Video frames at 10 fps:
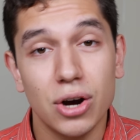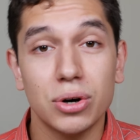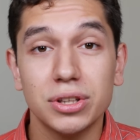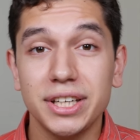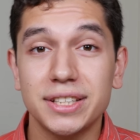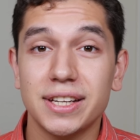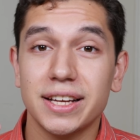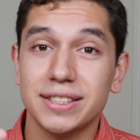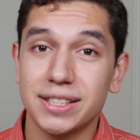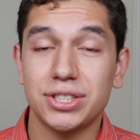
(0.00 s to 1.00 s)
or at
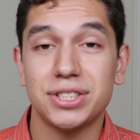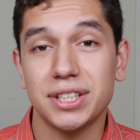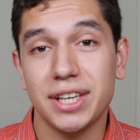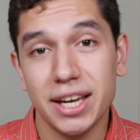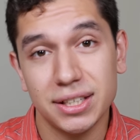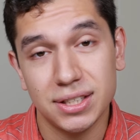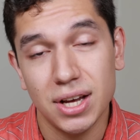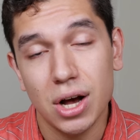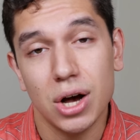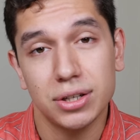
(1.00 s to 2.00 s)
least such is the
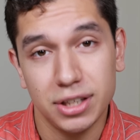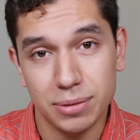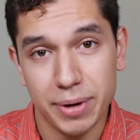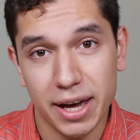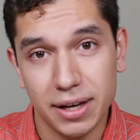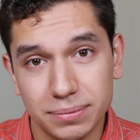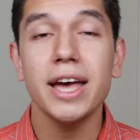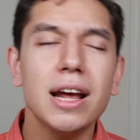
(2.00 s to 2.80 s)
case on eBay.